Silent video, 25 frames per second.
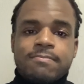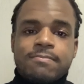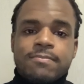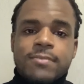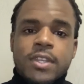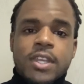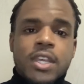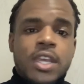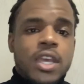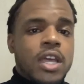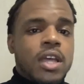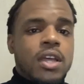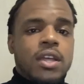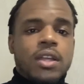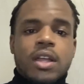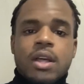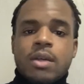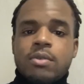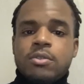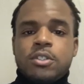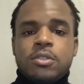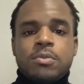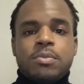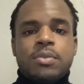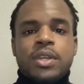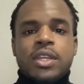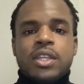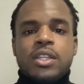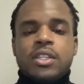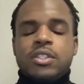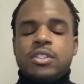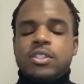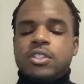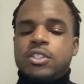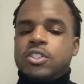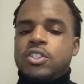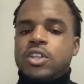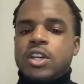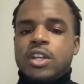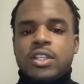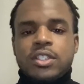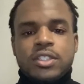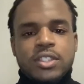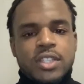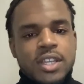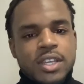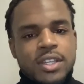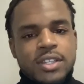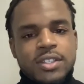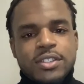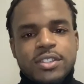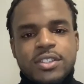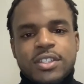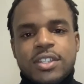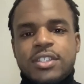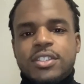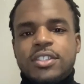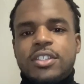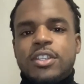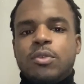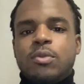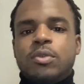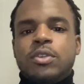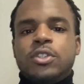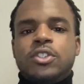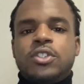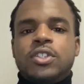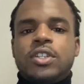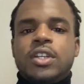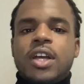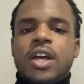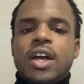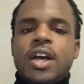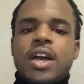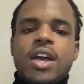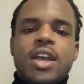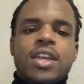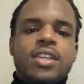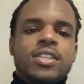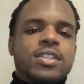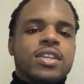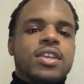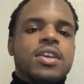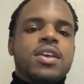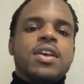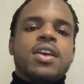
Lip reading: yeah, I've just been trying to stay consistent with you guys,